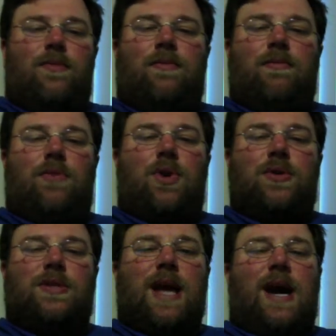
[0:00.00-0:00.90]

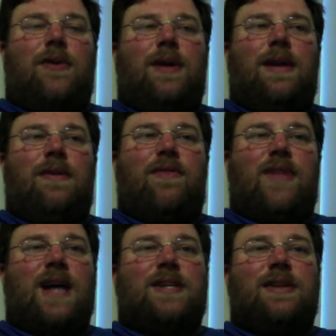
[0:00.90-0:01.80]
Rogues Gallery and
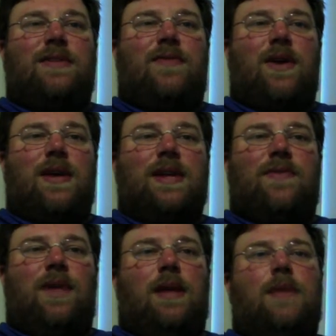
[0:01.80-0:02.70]
Flash's various
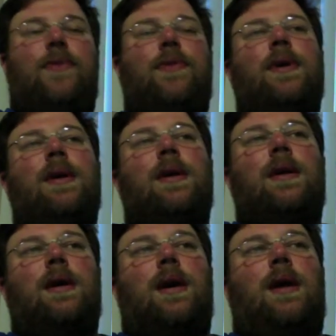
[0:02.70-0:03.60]
villains,
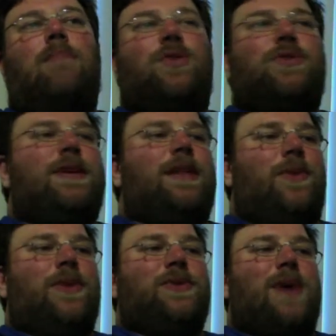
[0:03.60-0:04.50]
mostly the
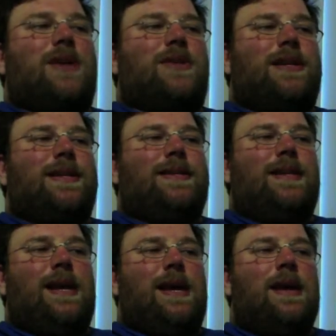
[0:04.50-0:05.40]
ones you actually
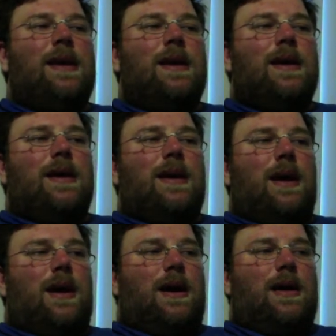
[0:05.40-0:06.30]
see
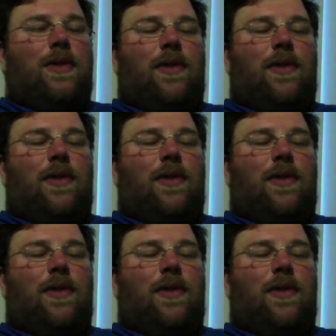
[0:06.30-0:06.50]
in the